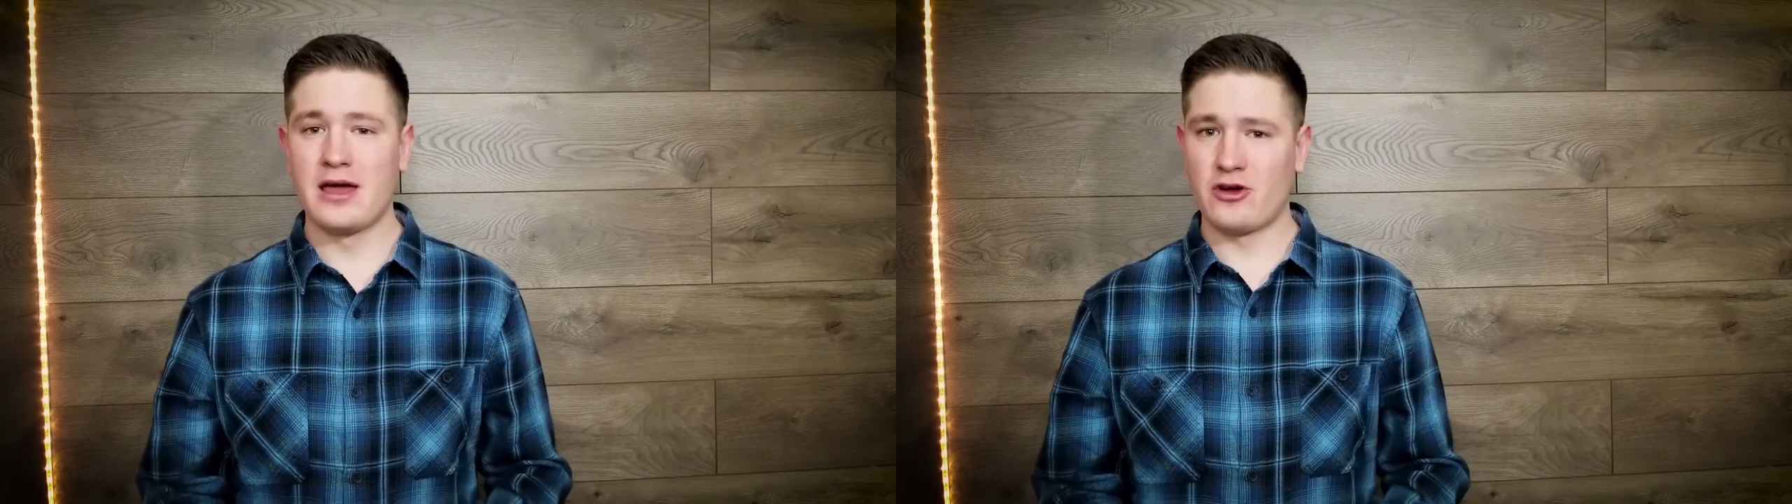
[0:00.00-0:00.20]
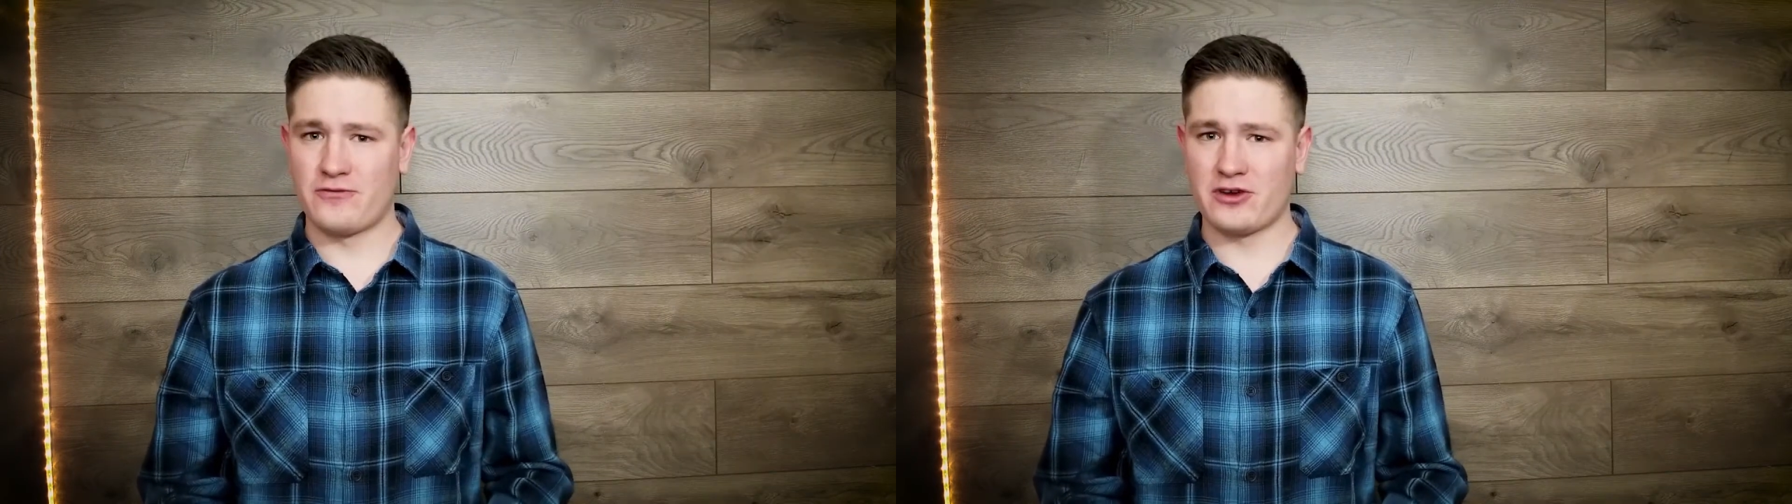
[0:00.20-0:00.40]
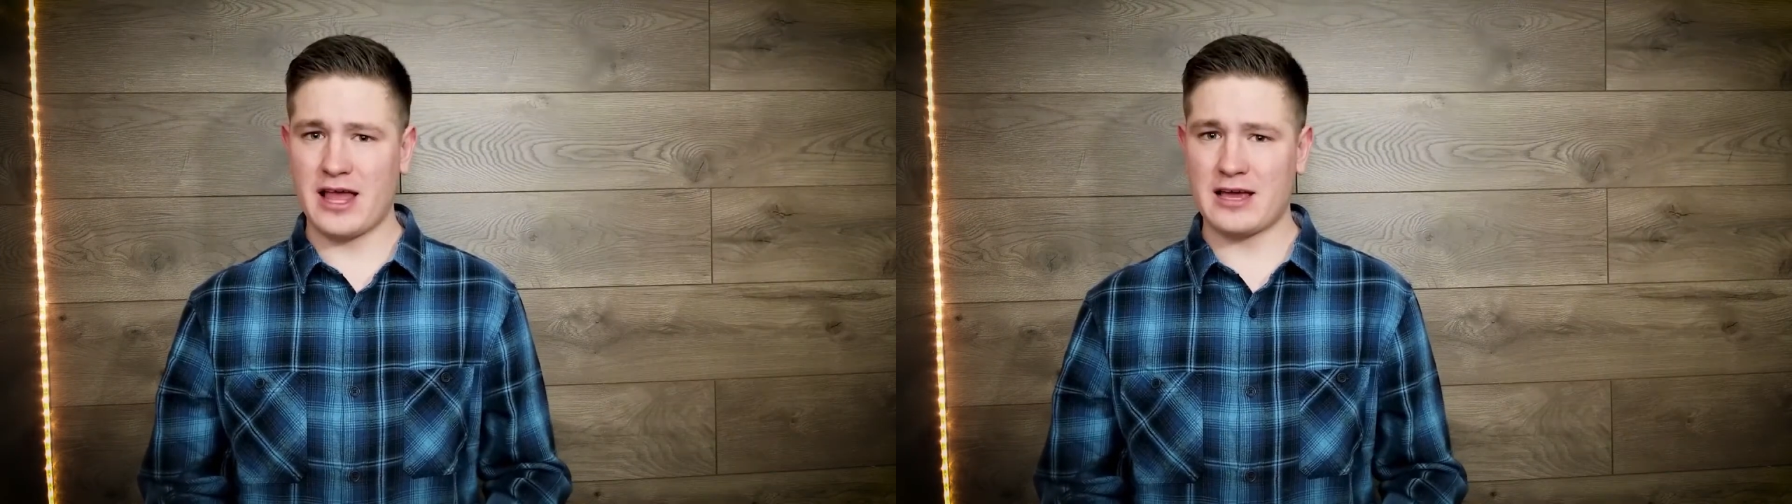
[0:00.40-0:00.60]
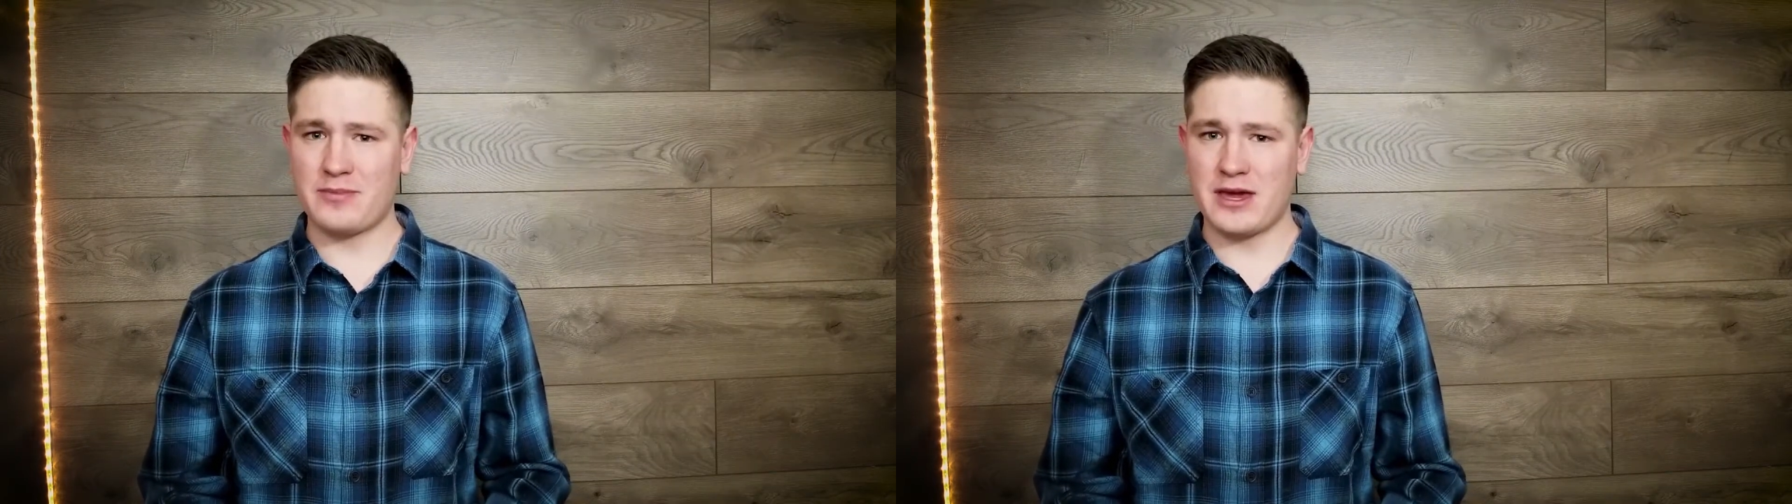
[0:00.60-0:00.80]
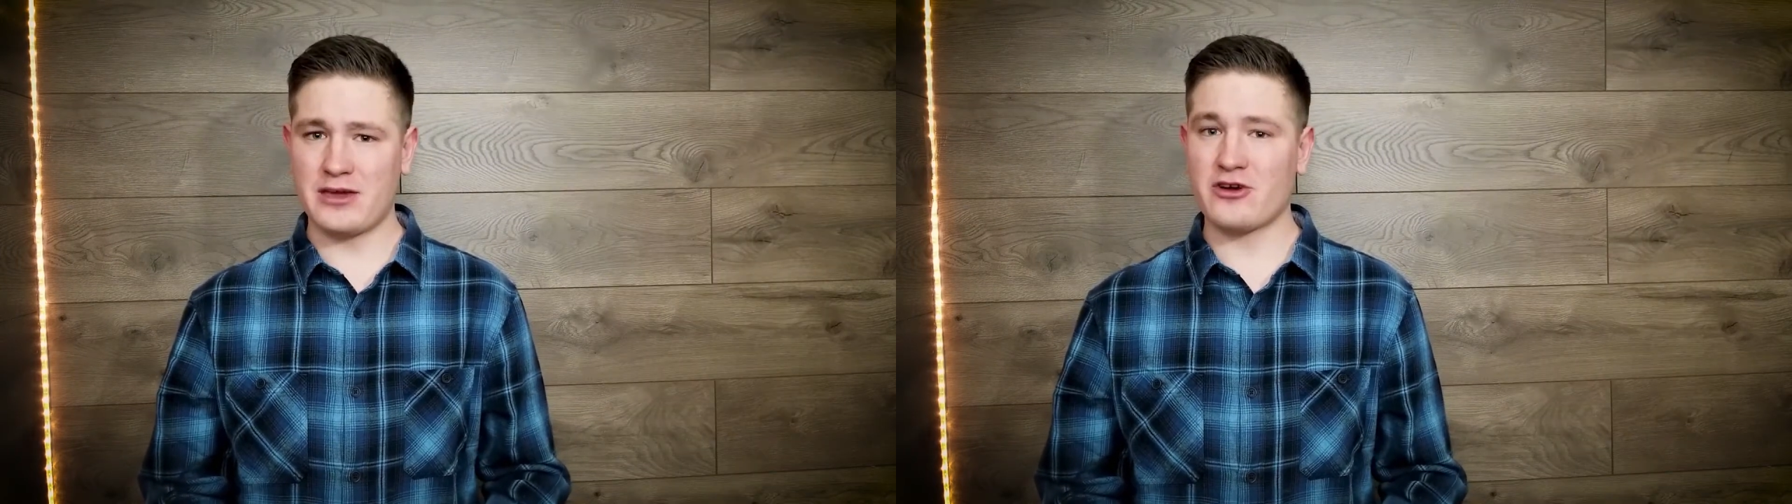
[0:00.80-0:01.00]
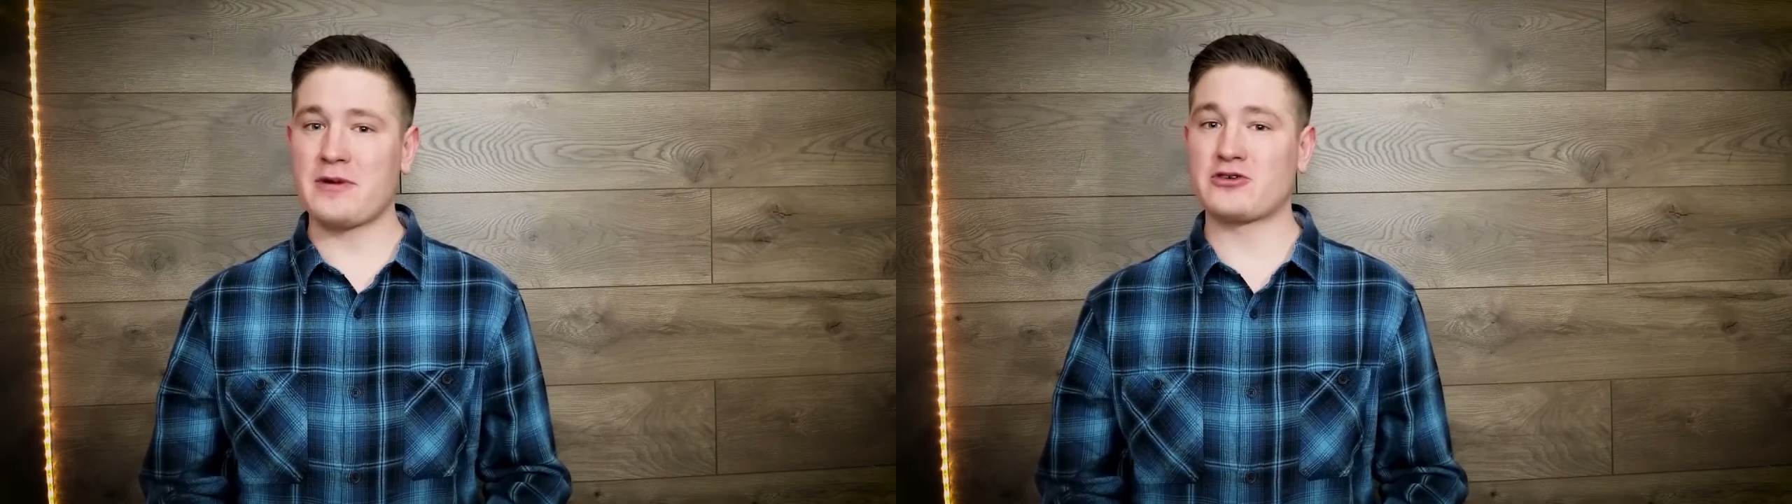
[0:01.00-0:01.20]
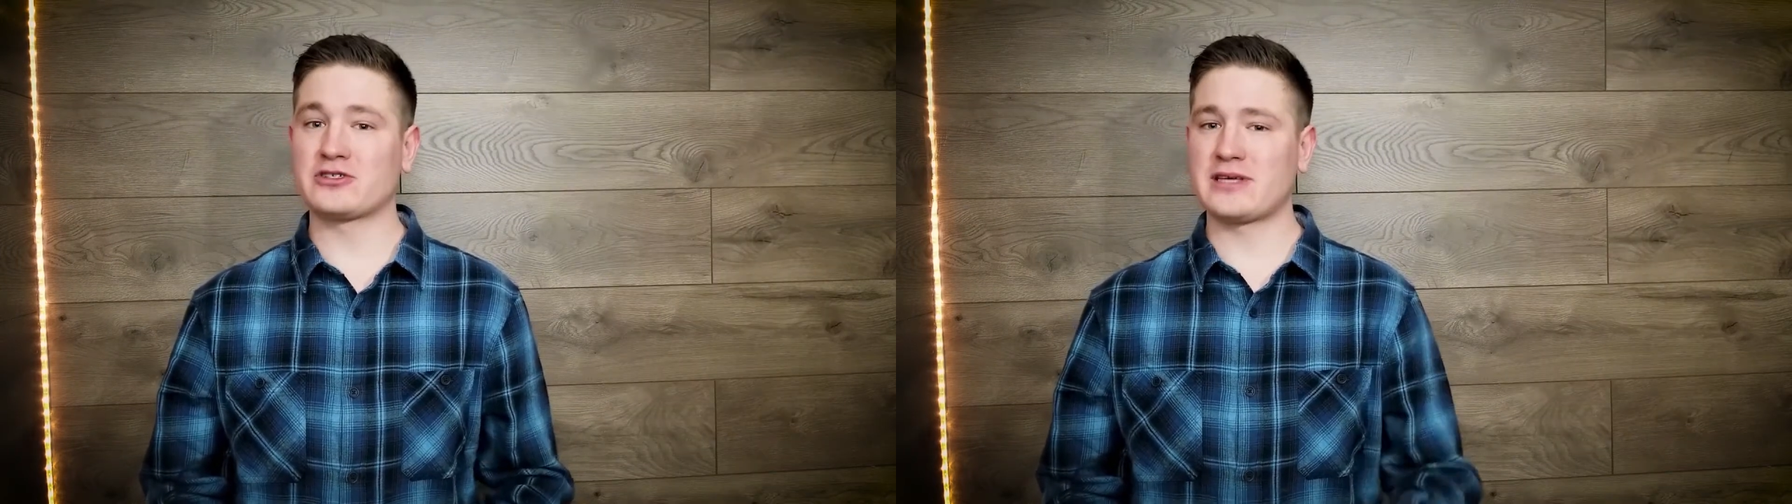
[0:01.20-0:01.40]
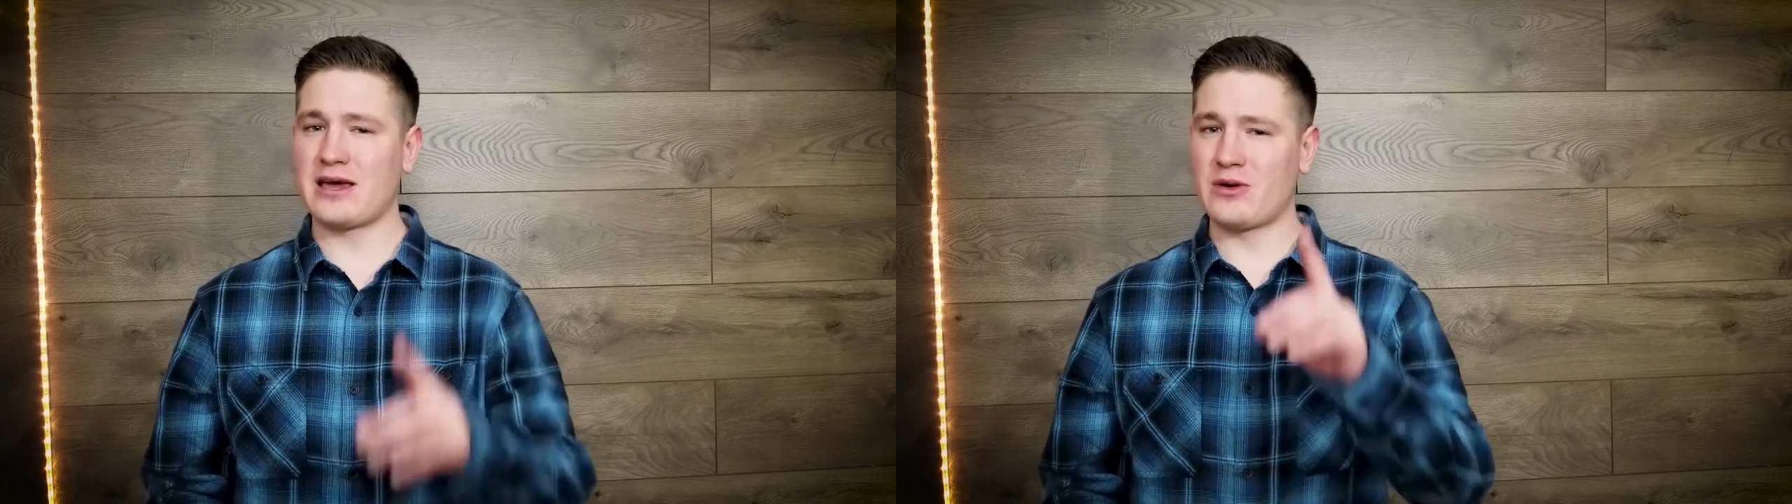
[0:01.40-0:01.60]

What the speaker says: Now if you're like me, you're about to say,